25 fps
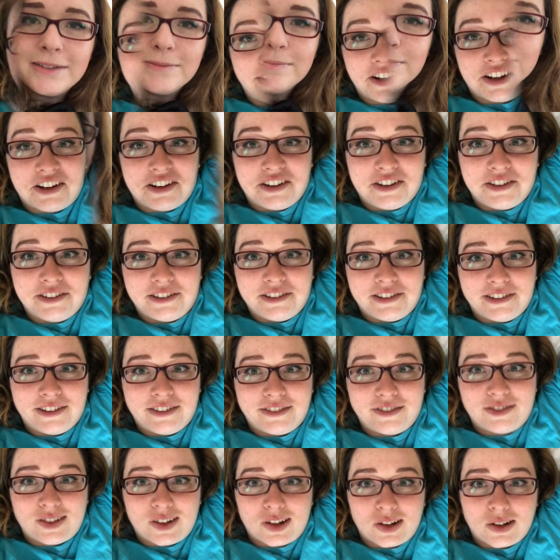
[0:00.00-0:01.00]
I know
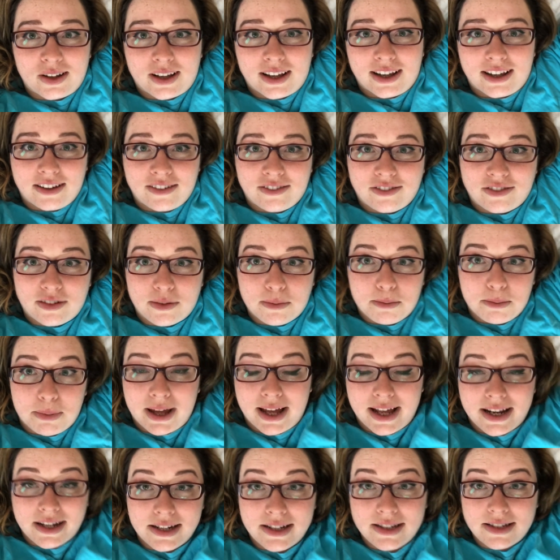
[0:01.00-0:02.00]
vlogging from
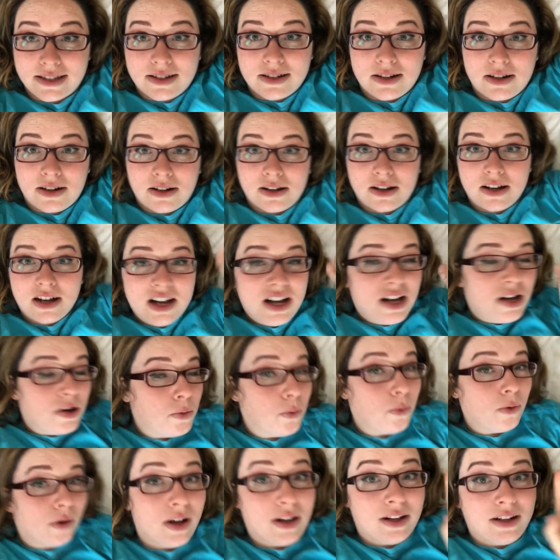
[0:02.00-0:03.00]
bed is not,
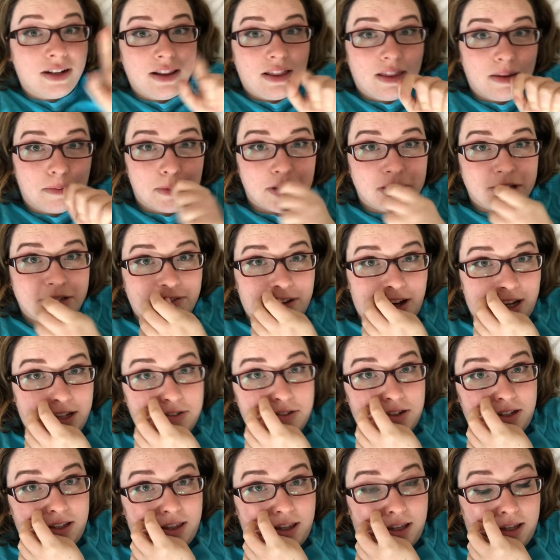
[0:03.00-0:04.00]
one, the most
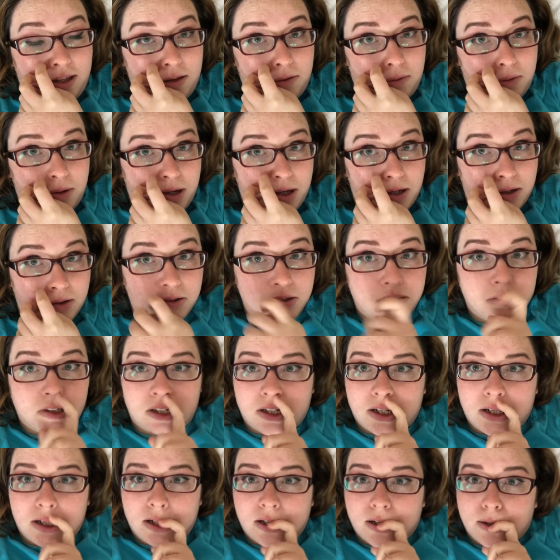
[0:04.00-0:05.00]
flattering thing in the world,
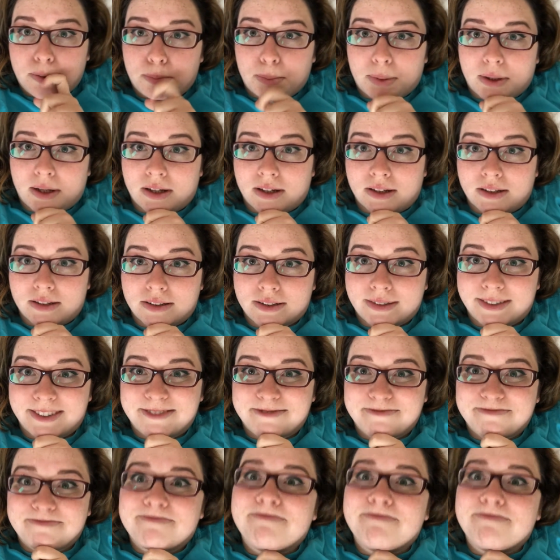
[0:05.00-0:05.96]
because